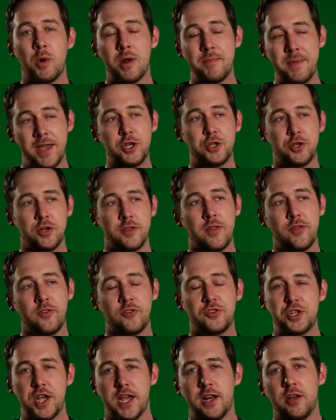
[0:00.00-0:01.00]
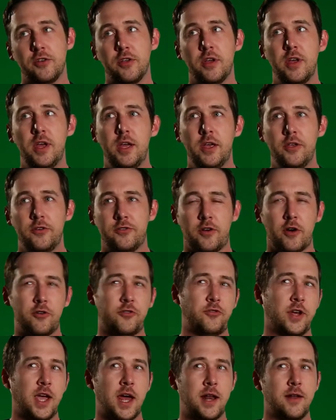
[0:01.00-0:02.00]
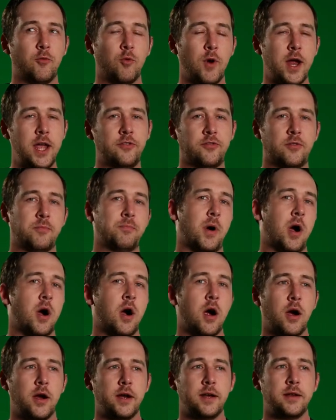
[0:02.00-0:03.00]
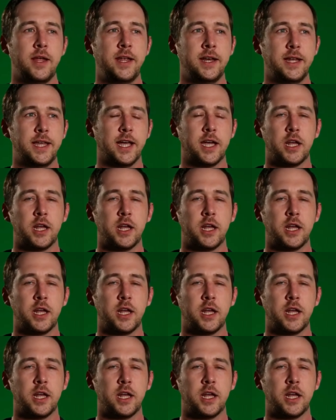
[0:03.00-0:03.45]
I wanna make sure that this channel starts to kind of raise the bar and